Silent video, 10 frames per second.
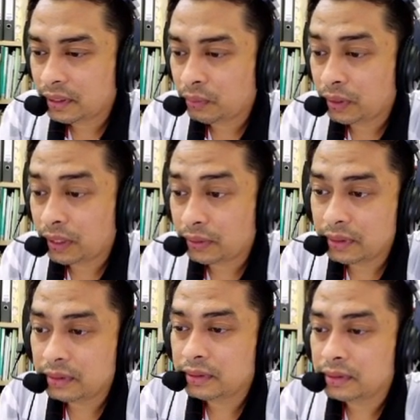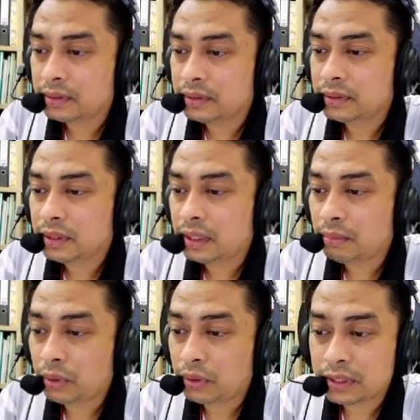say 100,
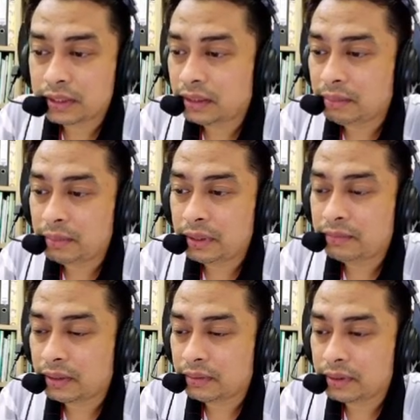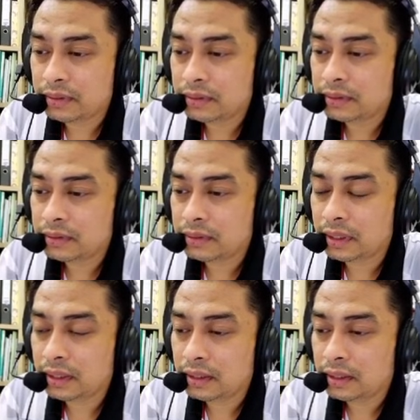and block size I remain 500.
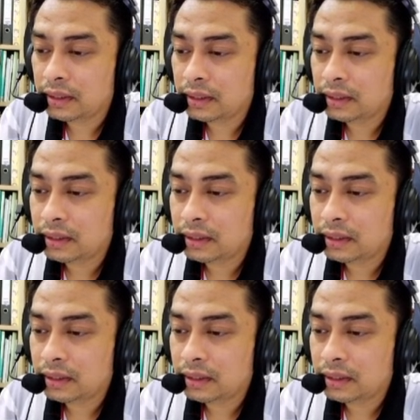Okay.